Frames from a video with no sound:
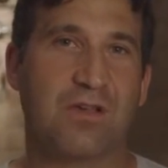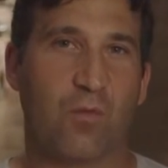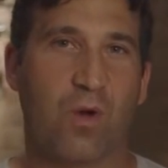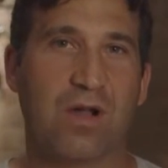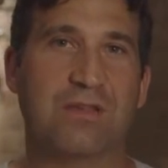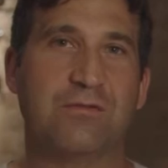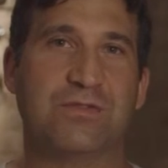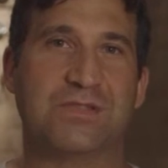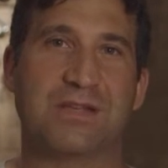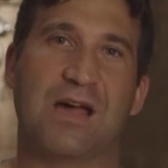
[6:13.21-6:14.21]
While he
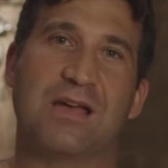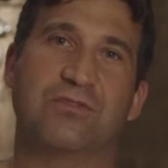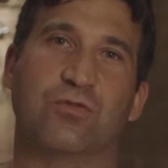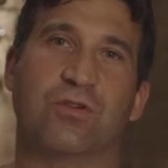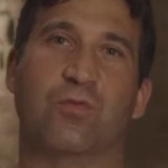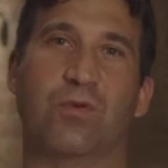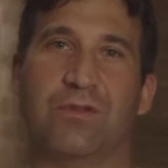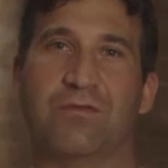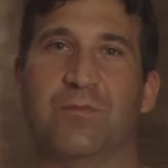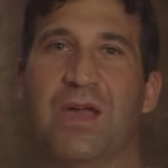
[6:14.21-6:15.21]
was at High Torque,
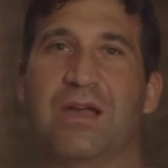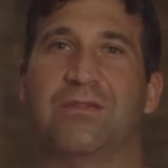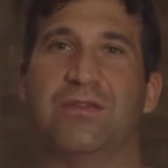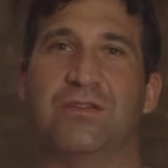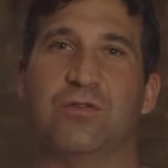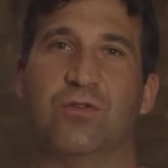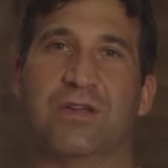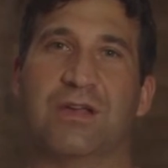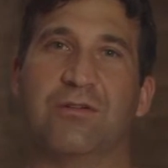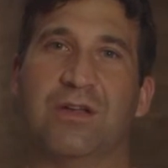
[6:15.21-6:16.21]
living back in the New York
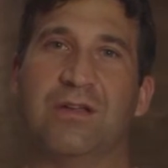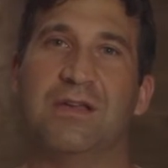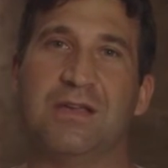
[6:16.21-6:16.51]
area,